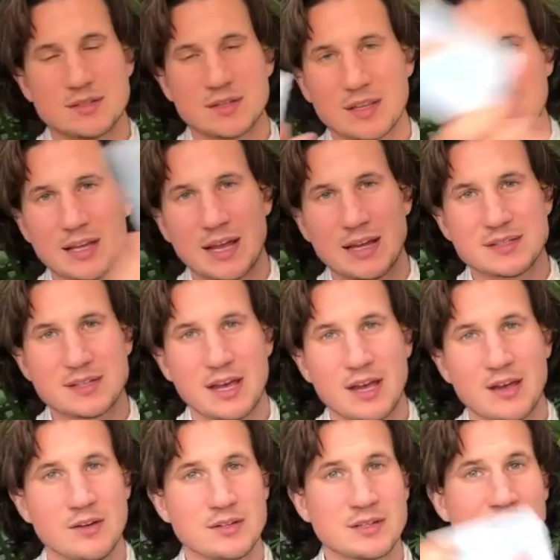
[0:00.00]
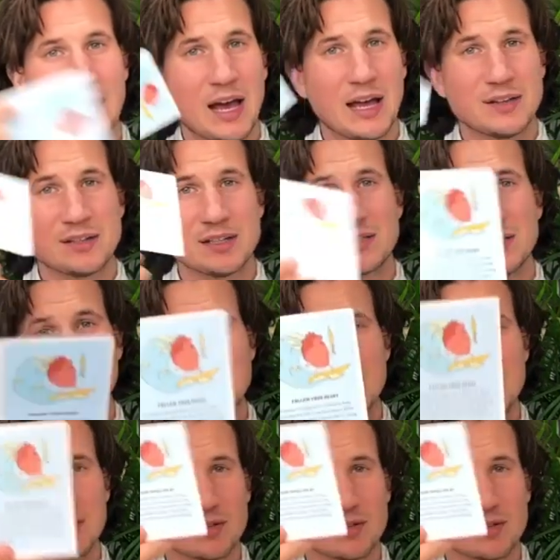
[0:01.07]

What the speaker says: the naysayers and just listen